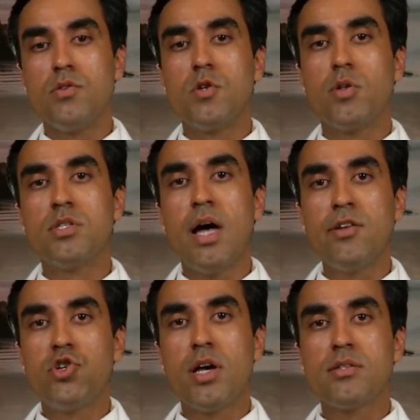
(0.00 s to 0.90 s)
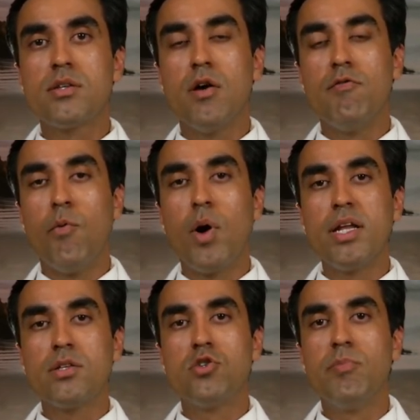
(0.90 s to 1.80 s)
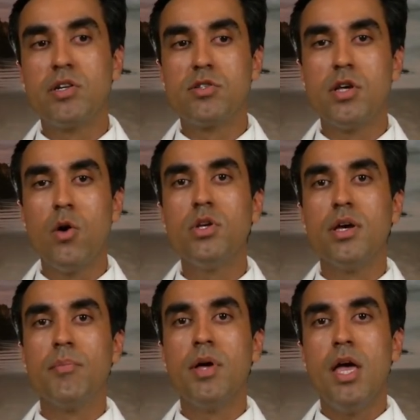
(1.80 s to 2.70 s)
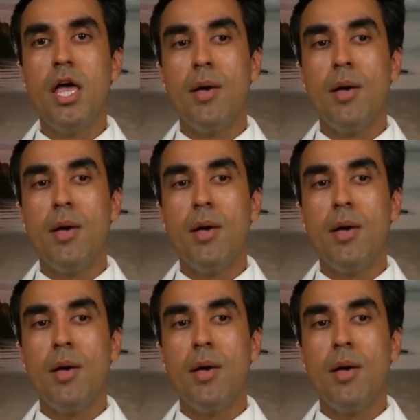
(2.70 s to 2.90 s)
So it's not just avoiding too much sodium,